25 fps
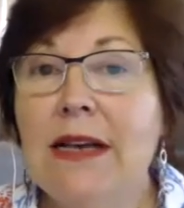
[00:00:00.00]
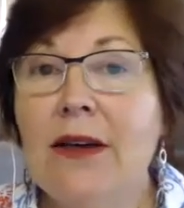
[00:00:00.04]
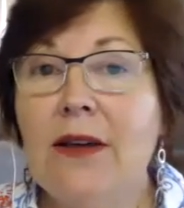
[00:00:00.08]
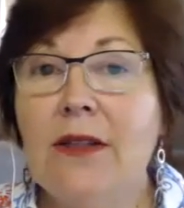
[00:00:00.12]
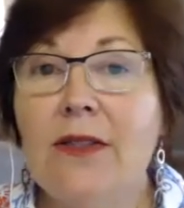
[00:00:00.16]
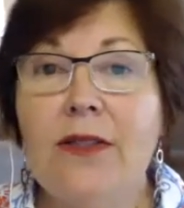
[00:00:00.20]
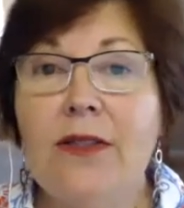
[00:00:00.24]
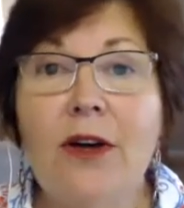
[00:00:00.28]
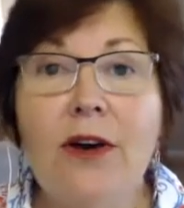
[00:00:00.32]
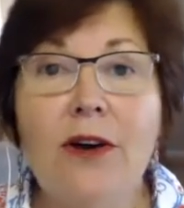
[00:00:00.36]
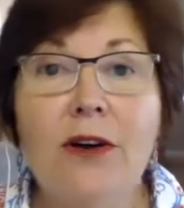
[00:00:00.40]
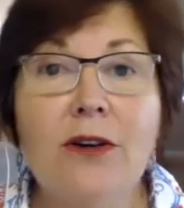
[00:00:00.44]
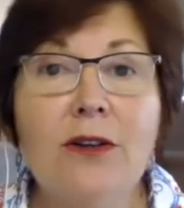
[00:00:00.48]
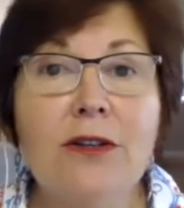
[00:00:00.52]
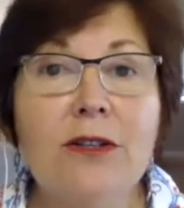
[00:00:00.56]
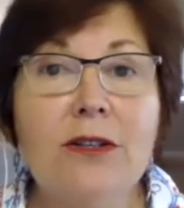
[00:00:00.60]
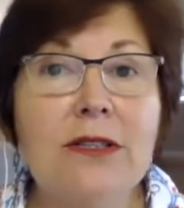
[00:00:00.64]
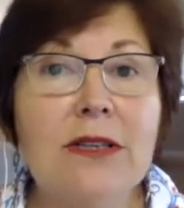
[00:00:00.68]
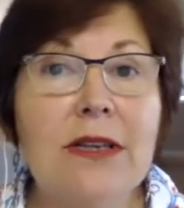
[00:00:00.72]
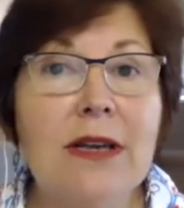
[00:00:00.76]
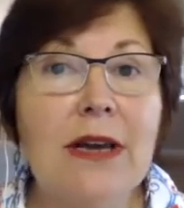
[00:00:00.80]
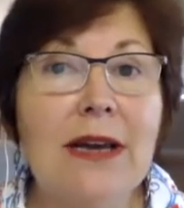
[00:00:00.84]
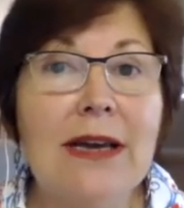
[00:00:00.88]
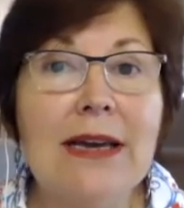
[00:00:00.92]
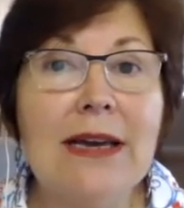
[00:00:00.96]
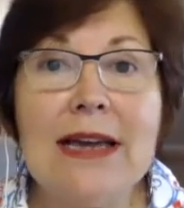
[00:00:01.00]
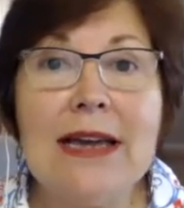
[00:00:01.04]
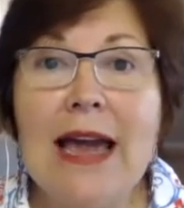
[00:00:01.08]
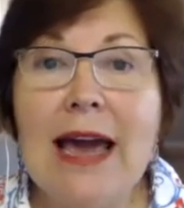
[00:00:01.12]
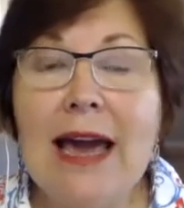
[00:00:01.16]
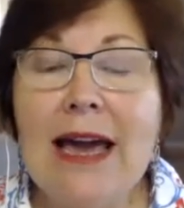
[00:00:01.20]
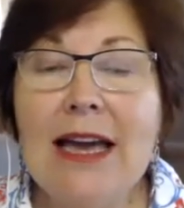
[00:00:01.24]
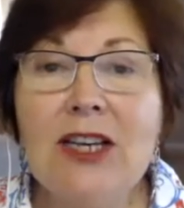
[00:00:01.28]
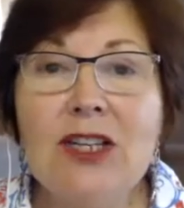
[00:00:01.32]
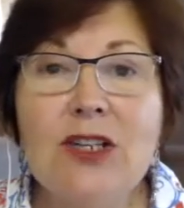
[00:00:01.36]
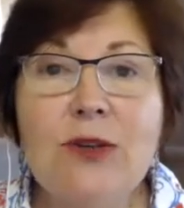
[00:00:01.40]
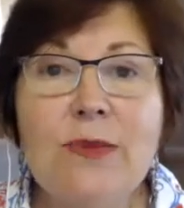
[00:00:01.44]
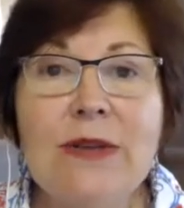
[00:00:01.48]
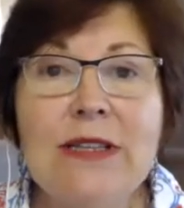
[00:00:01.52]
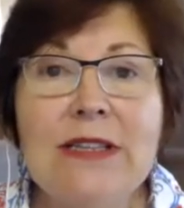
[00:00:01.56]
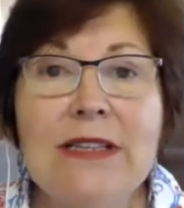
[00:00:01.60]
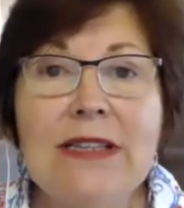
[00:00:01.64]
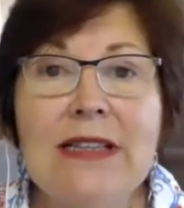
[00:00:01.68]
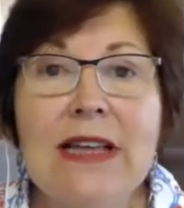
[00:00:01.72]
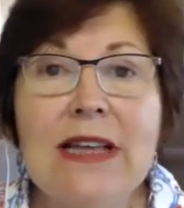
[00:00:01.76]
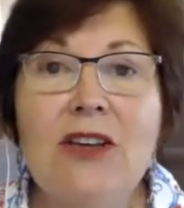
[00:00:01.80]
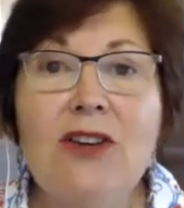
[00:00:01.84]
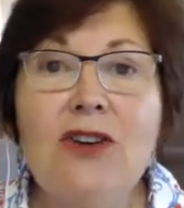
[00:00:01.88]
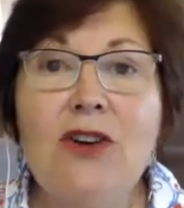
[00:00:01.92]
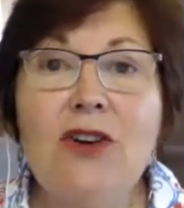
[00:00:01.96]
those engagements
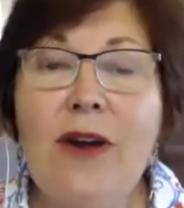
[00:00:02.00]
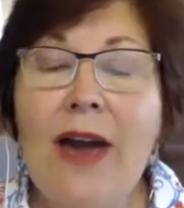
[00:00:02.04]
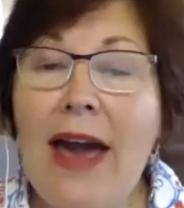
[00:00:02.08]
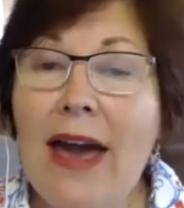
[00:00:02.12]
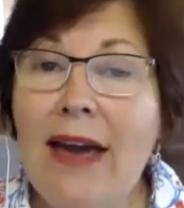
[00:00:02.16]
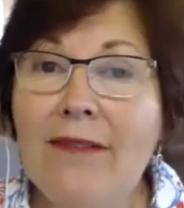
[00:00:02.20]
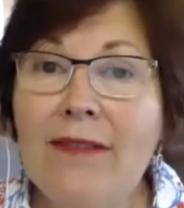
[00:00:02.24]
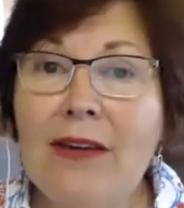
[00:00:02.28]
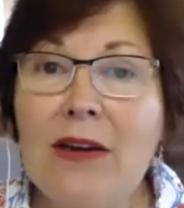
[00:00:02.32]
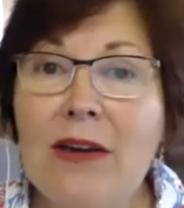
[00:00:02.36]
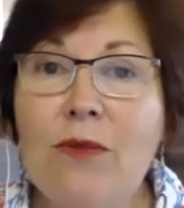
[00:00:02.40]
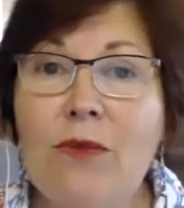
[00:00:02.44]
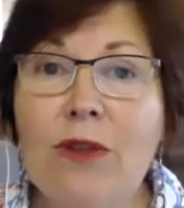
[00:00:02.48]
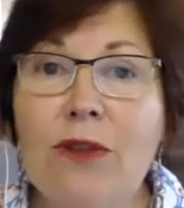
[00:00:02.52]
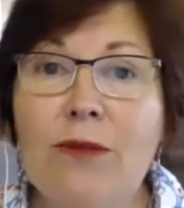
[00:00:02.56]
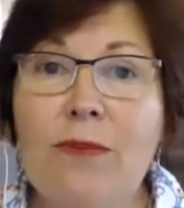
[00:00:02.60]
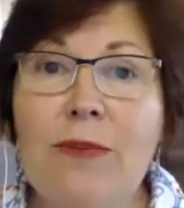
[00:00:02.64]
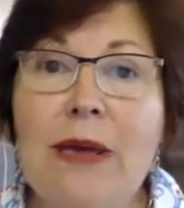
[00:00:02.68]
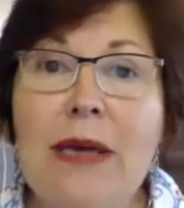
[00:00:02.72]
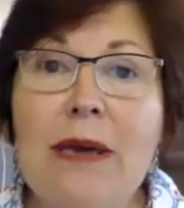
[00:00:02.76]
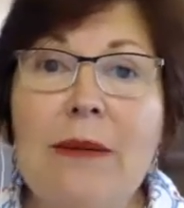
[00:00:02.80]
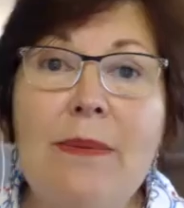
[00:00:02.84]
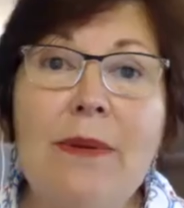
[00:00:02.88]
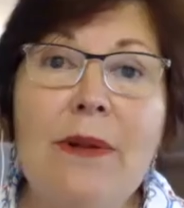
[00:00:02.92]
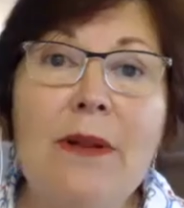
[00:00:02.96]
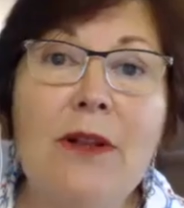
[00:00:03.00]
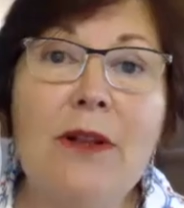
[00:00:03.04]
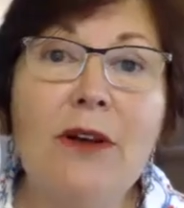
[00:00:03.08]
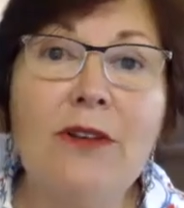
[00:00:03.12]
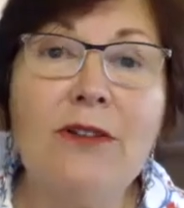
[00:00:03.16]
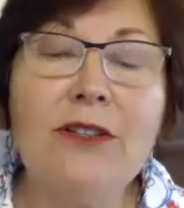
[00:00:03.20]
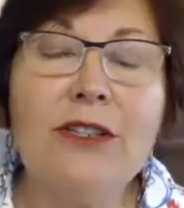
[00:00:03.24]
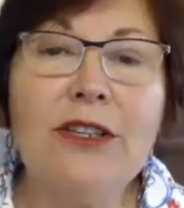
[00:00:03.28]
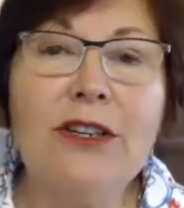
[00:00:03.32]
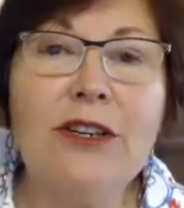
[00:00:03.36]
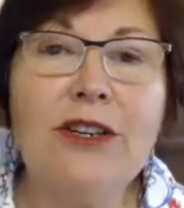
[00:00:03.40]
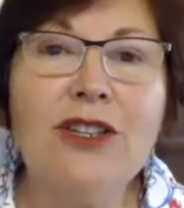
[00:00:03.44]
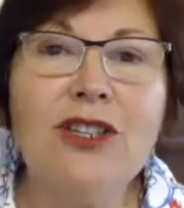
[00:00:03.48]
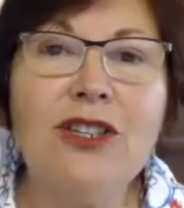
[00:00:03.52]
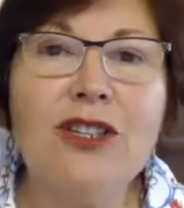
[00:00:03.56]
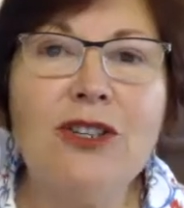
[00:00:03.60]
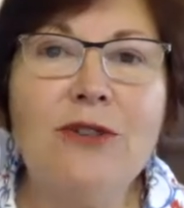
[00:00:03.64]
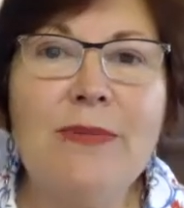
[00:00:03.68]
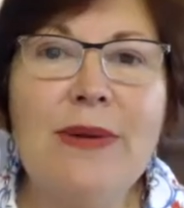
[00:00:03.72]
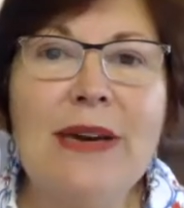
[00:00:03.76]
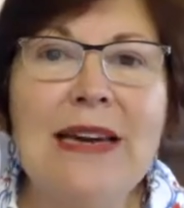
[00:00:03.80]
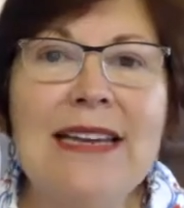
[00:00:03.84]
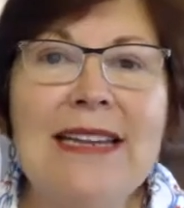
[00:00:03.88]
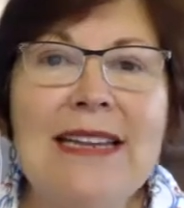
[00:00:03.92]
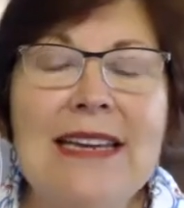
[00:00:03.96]
that you're having with people on social
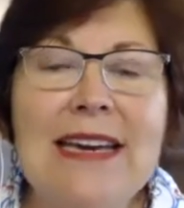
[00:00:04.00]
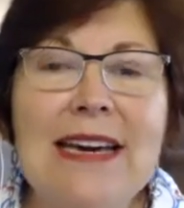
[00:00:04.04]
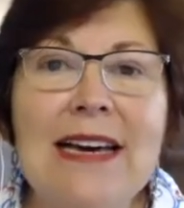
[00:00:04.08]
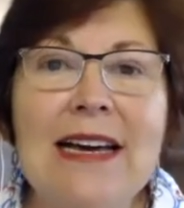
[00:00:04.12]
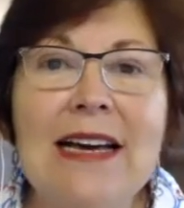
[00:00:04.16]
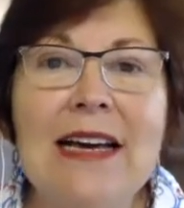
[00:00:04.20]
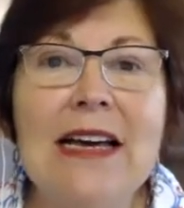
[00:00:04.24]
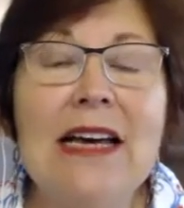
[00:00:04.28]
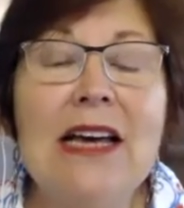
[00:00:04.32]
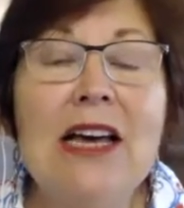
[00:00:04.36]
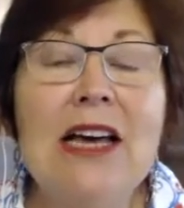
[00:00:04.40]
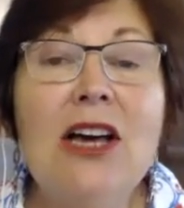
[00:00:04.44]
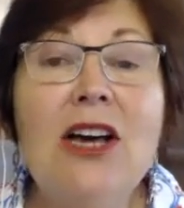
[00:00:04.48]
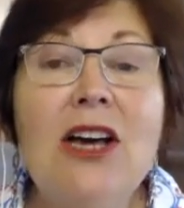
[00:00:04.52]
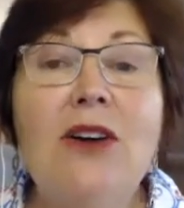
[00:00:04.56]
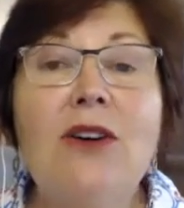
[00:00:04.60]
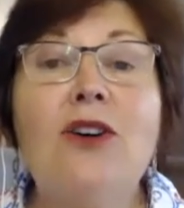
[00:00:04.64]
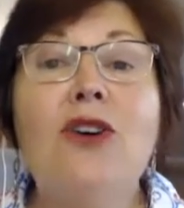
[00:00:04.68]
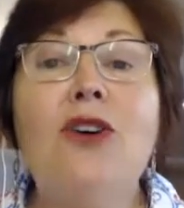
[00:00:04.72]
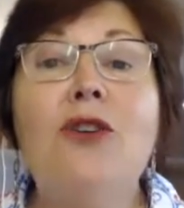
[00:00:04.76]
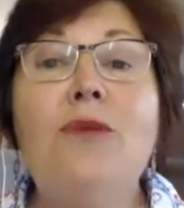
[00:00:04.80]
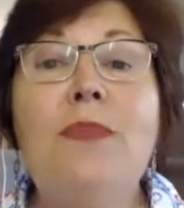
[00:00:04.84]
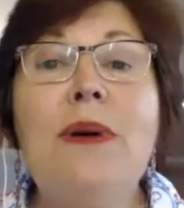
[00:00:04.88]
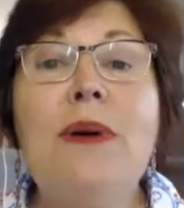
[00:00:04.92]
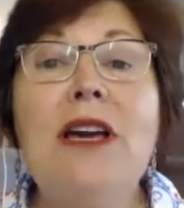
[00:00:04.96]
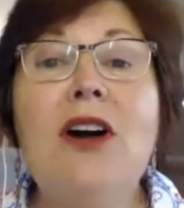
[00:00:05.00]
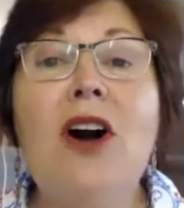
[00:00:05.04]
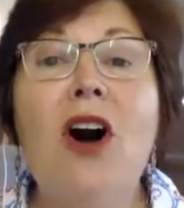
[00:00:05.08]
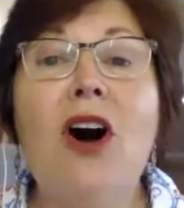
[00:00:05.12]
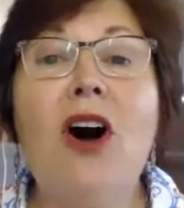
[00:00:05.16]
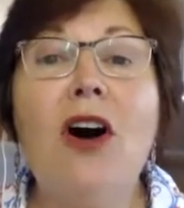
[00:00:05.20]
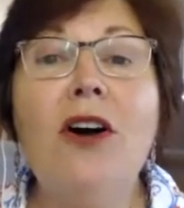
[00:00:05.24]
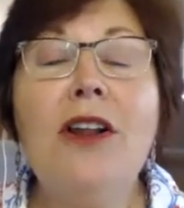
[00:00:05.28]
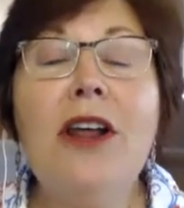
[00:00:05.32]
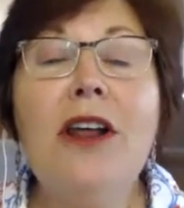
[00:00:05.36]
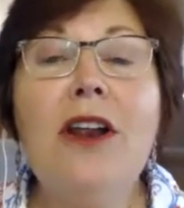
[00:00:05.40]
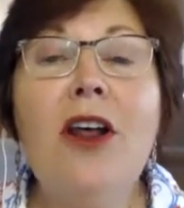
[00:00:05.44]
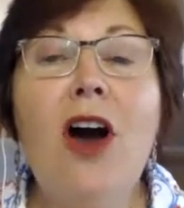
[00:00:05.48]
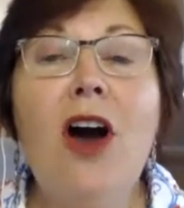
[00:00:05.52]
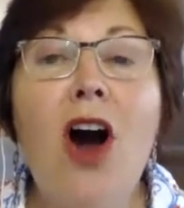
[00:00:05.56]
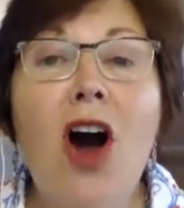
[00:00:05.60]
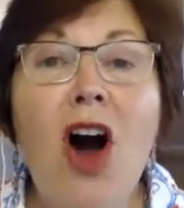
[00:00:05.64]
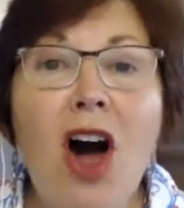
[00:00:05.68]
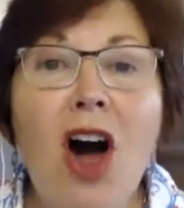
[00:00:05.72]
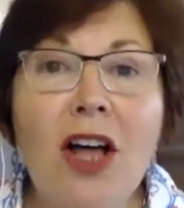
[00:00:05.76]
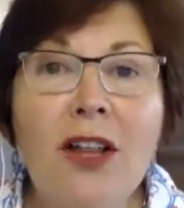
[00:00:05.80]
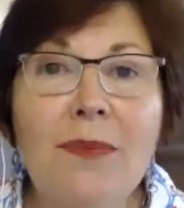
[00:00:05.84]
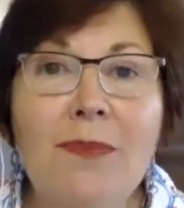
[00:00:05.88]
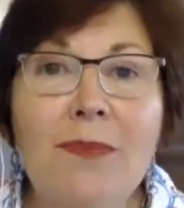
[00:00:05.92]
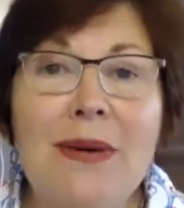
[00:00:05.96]
media could be gone in a
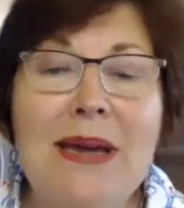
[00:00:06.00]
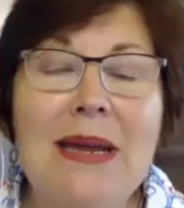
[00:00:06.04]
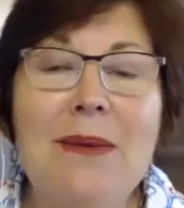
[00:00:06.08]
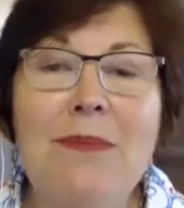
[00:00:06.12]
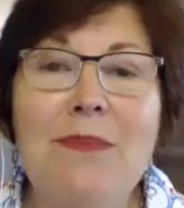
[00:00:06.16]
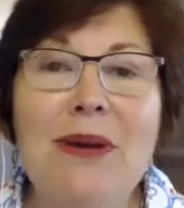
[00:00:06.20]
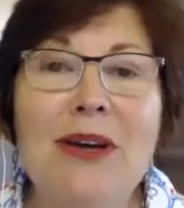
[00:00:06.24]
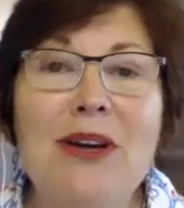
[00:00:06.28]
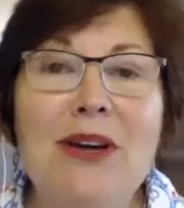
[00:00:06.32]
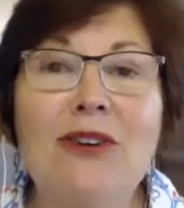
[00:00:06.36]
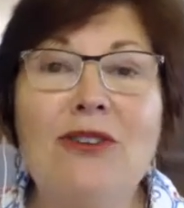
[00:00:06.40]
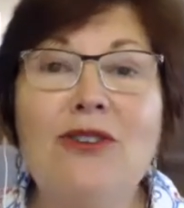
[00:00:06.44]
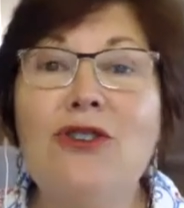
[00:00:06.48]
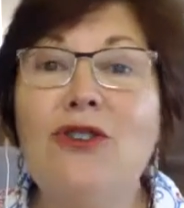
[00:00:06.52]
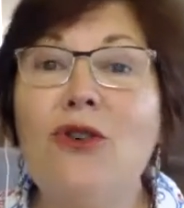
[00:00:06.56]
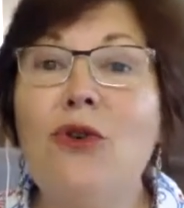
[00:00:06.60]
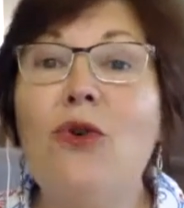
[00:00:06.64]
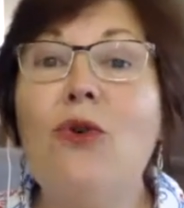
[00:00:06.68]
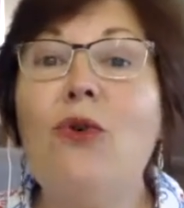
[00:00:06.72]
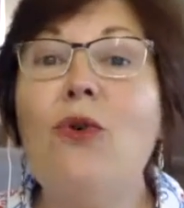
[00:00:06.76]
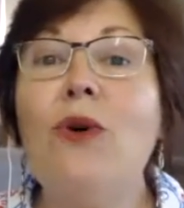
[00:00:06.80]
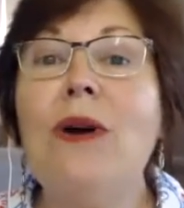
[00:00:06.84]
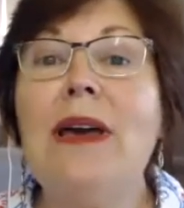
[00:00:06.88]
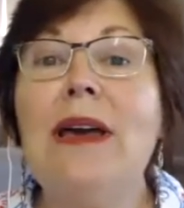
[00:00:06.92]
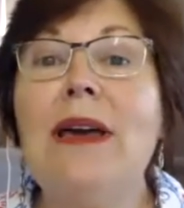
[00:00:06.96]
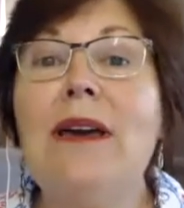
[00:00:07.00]
heartbeat because your